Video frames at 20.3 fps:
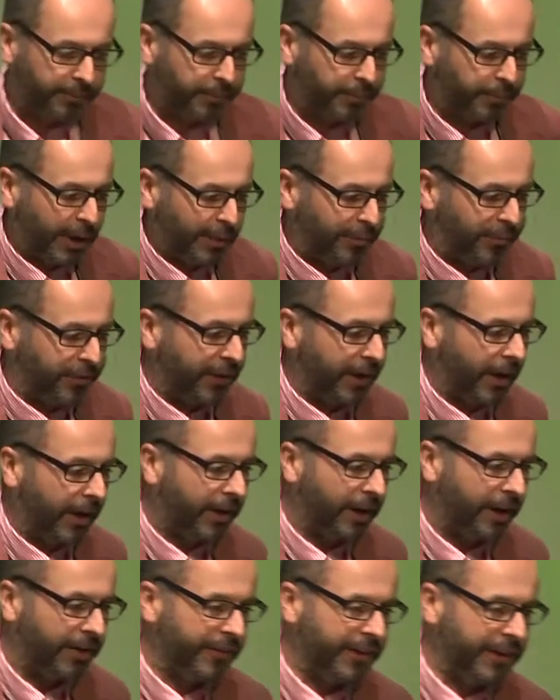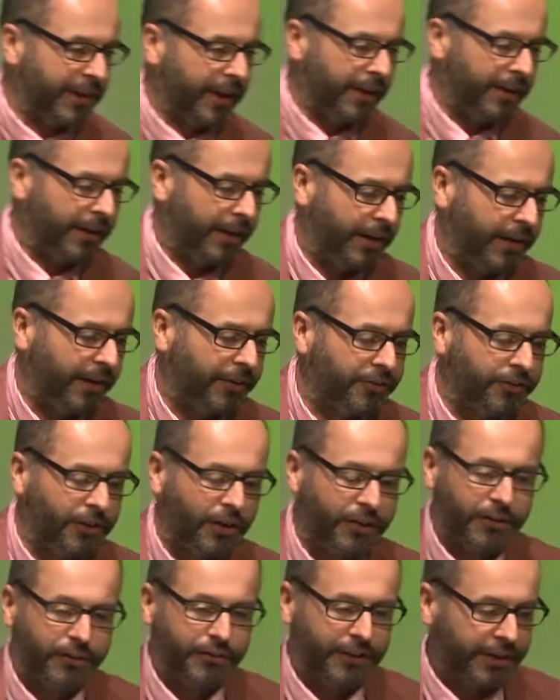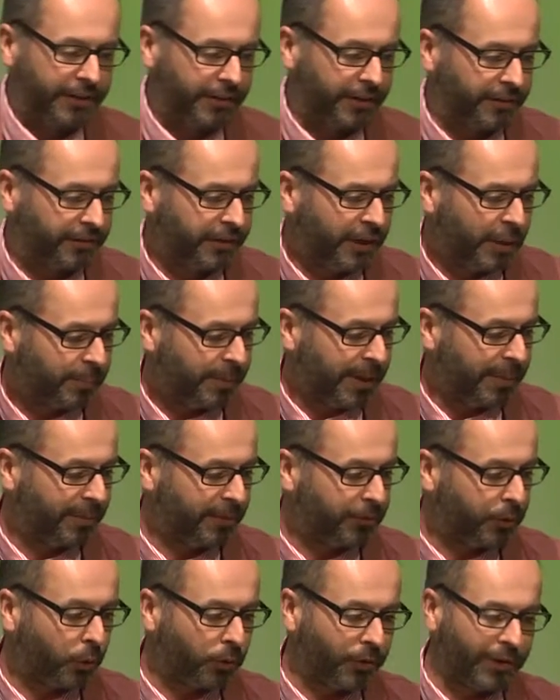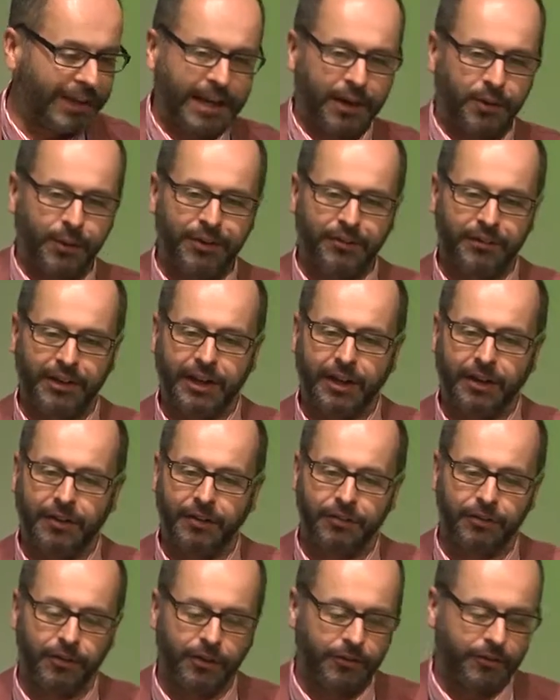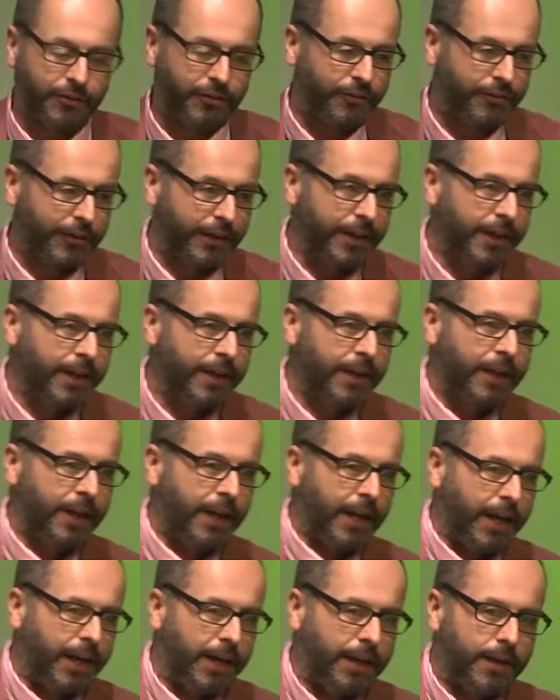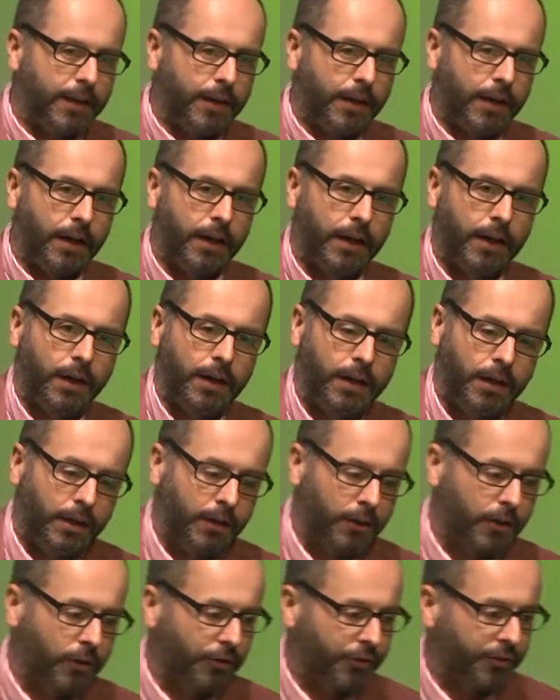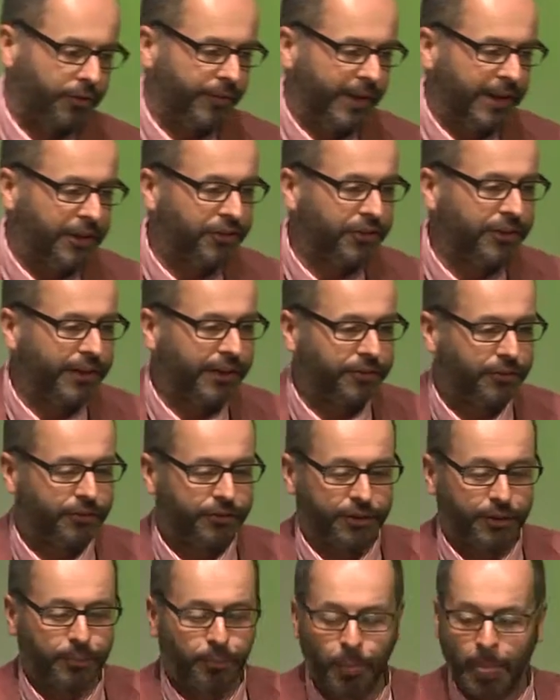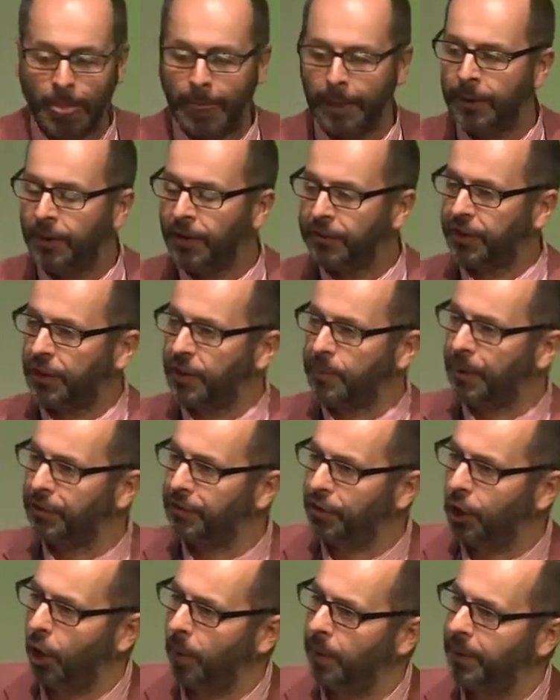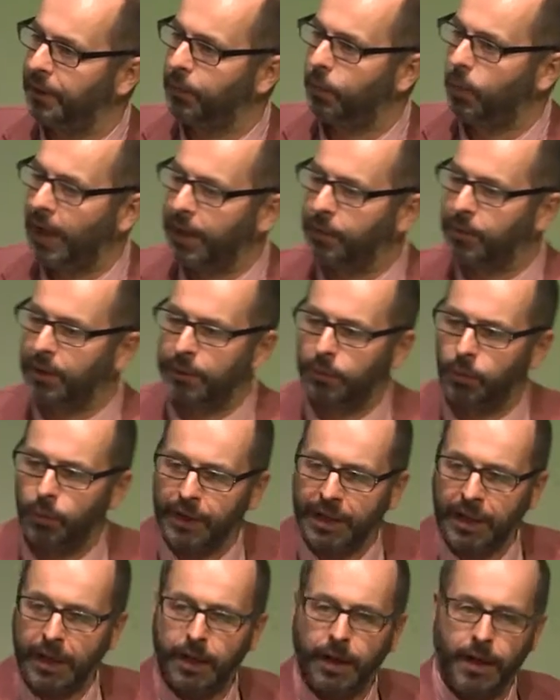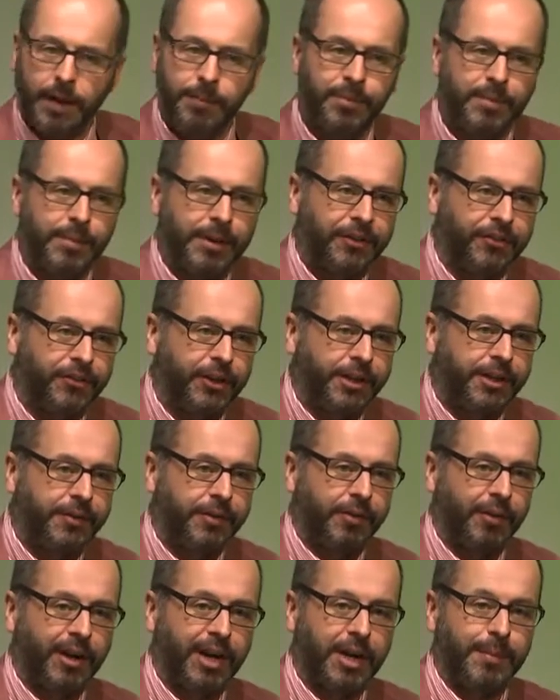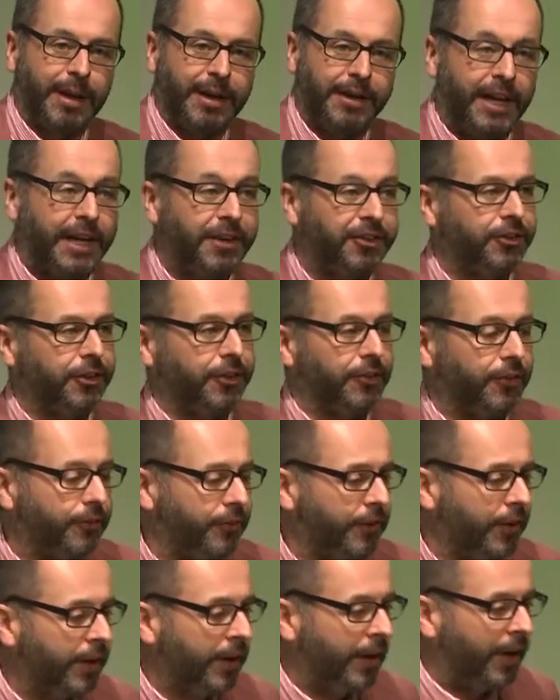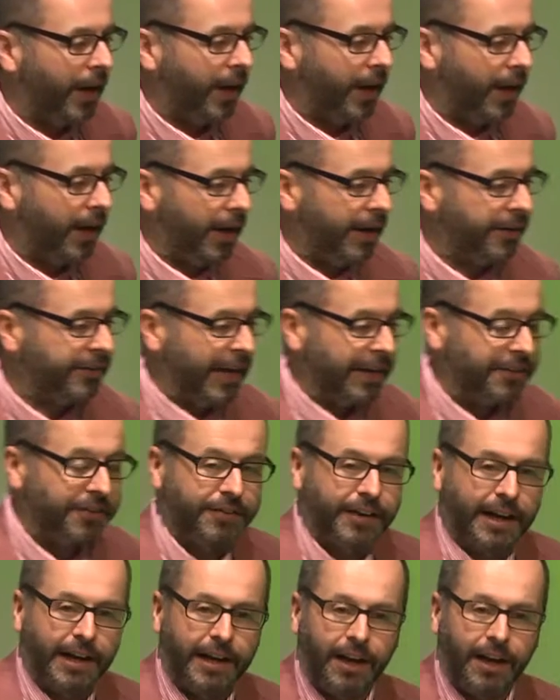perhaps a kind of an uncertainty that people have called linguistic uncertainty in the conservation literature. So the most common way that we implement scientific recommendations in day-to-day